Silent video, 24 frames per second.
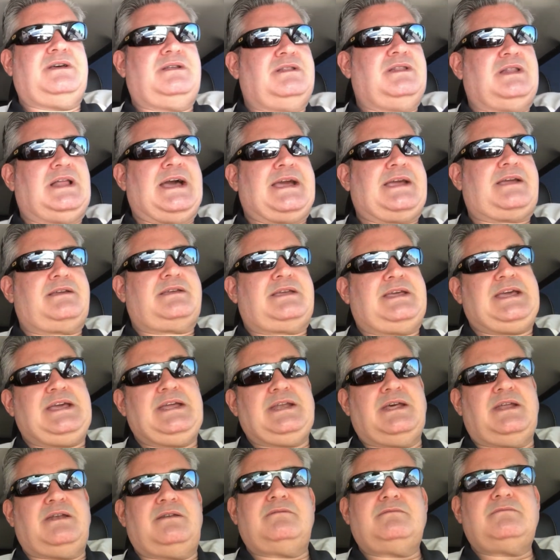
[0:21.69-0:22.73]
like
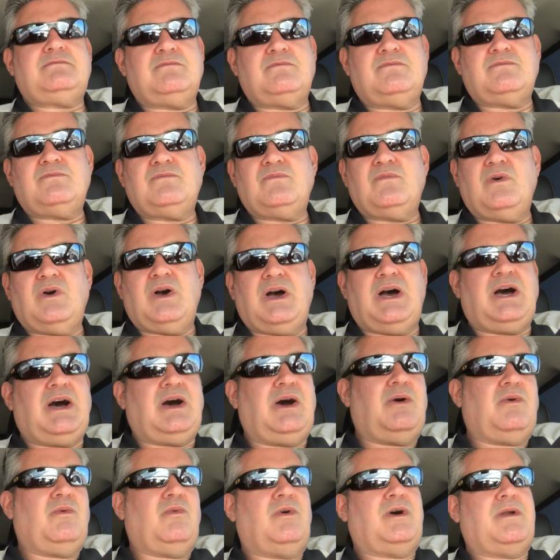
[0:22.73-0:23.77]
Keenan,
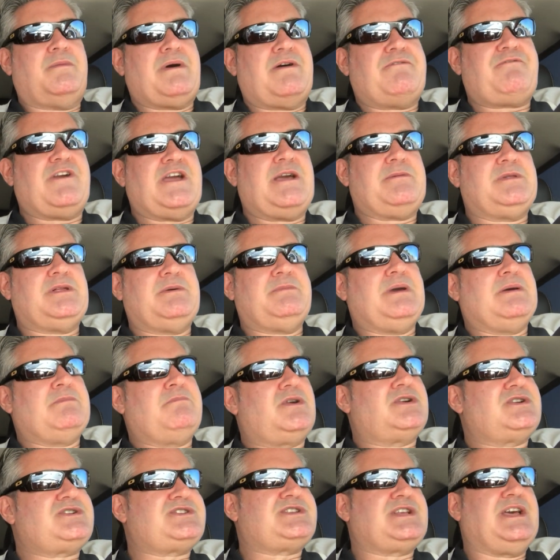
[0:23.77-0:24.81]
one of my family
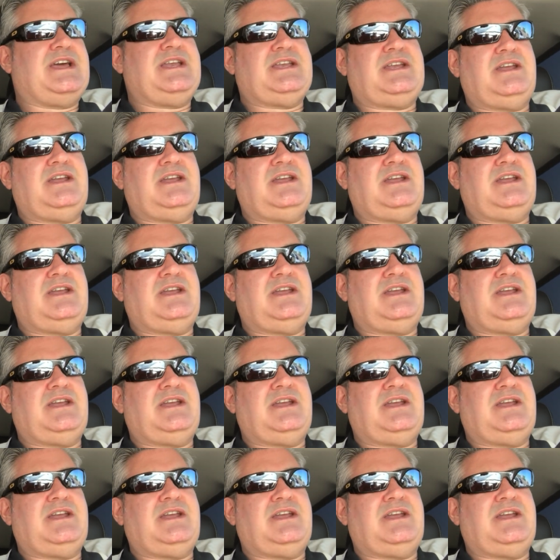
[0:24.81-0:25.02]
members said,